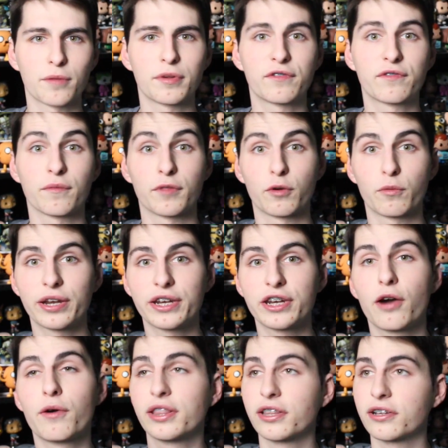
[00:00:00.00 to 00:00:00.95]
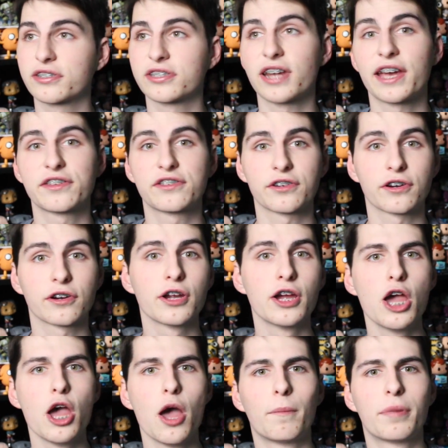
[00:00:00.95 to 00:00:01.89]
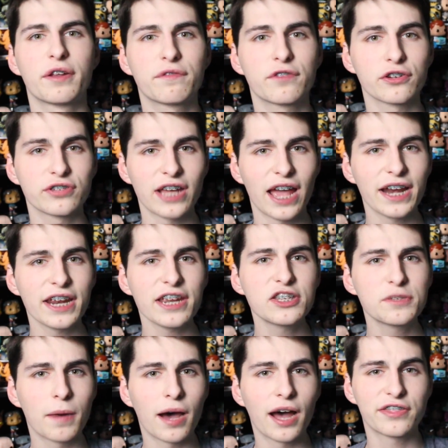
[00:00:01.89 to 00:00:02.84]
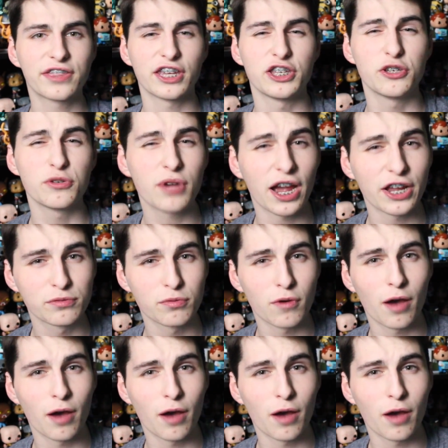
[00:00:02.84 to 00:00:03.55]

on me from the window. It looks nicer. But if there's any spot that you guys